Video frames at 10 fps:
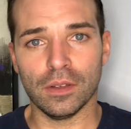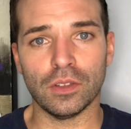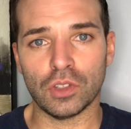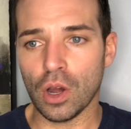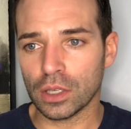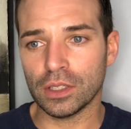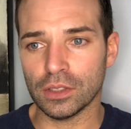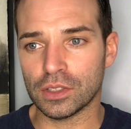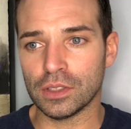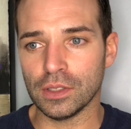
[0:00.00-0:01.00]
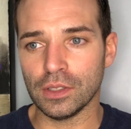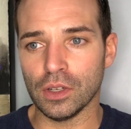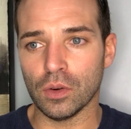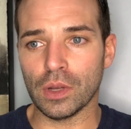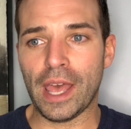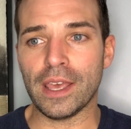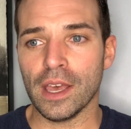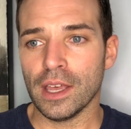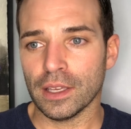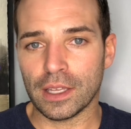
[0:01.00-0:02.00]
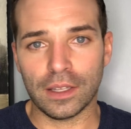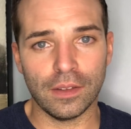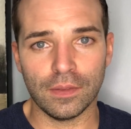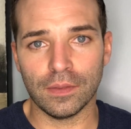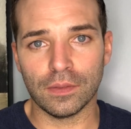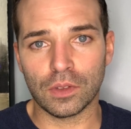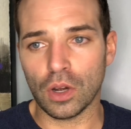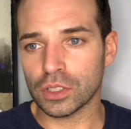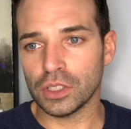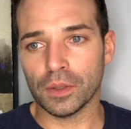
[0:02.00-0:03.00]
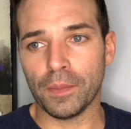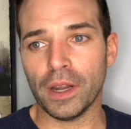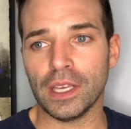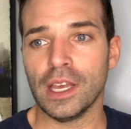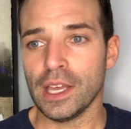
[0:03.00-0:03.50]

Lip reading: talk to, hey, talk to your buddy.